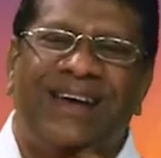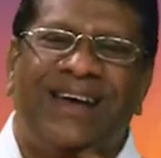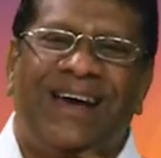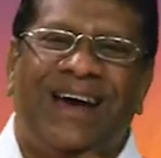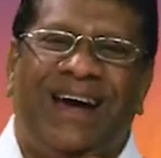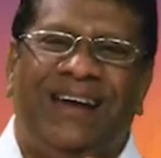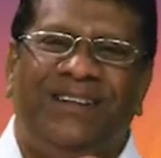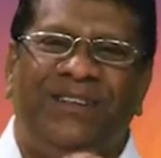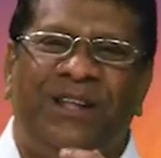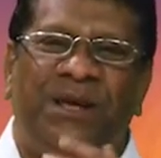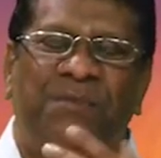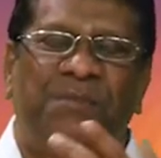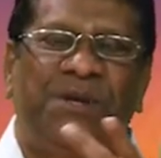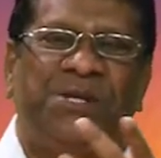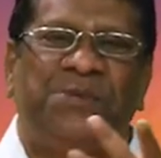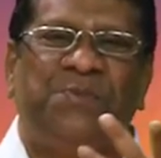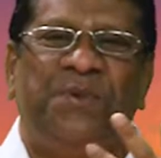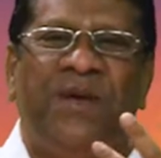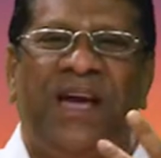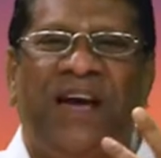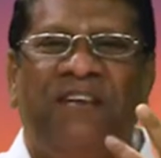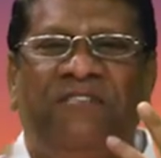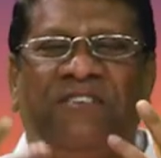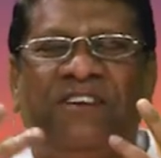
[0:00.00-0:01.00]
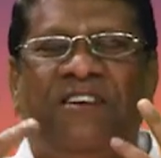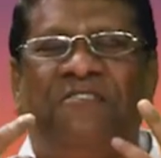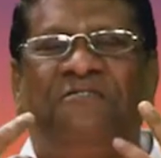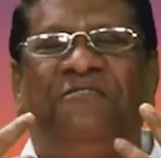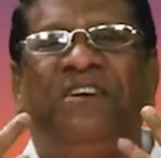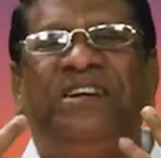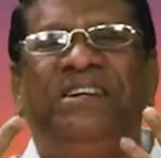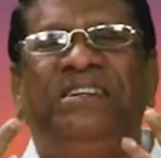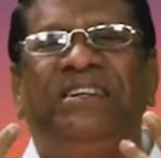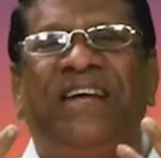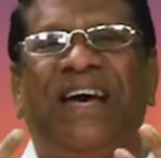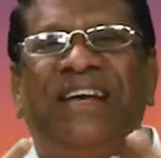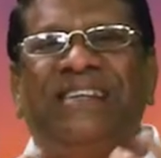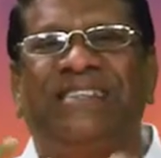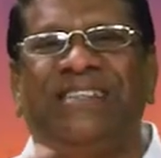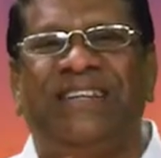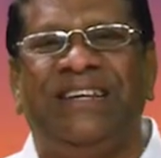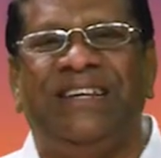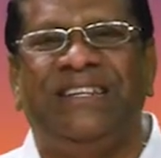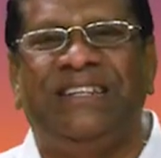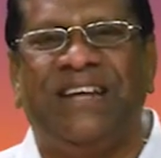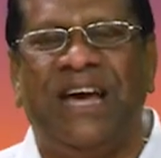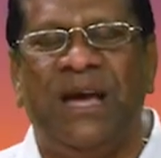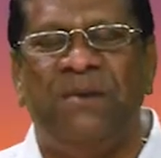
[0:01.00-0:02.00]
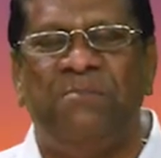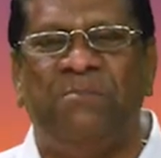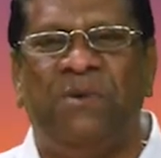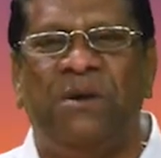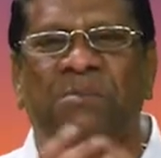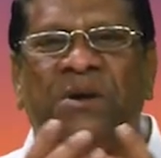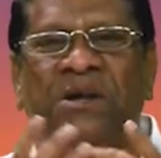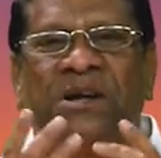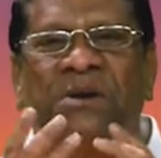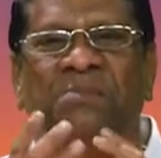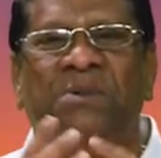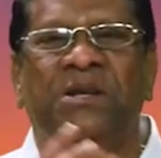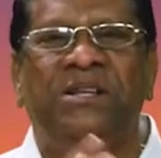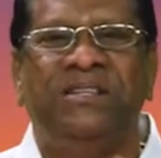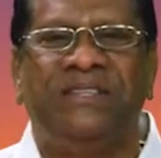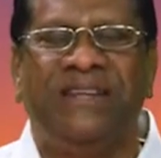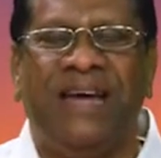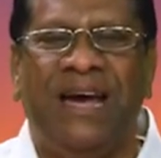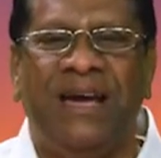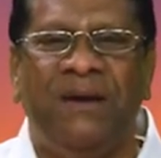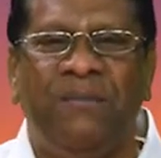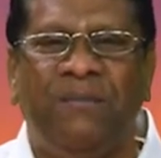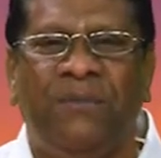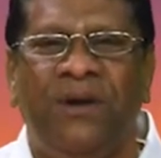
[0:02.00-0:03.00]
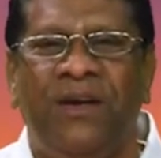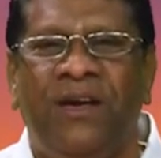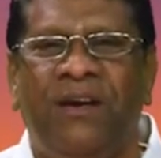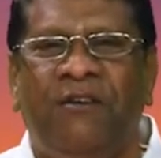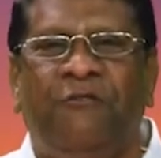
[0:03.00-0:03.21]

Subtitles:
and they must be having a fantastic time, memorable time,